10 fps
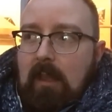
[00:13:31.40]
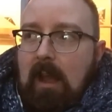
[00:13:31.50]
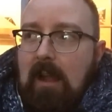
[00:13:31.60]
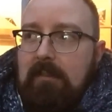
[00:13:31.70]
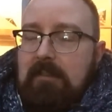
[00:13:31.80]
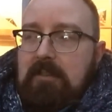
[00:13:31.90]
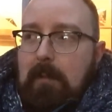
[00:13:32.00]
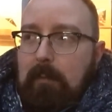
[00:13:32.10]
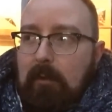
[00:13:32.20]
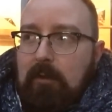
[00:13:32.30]
and a
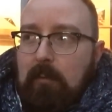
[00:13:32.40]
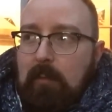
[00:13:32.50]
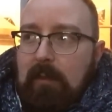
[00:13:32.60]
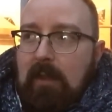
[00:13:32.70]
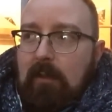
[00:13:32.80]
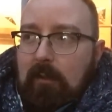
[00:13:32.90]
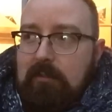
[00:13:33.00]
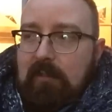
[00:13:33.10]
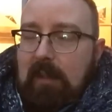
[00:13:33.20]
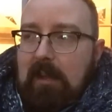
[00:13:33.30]
separate company owns
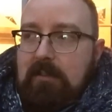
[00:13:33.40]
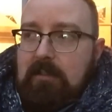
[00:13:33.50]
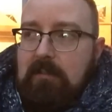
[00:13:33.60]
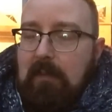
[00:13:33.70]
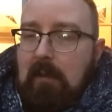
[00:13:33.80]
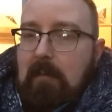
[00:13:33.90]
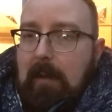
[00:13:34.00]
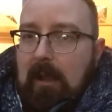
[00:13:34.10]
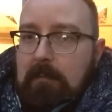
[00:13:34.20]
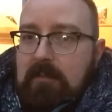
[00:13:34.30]
the license for the
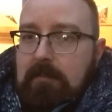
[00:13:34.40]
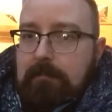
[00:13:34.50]
pipes.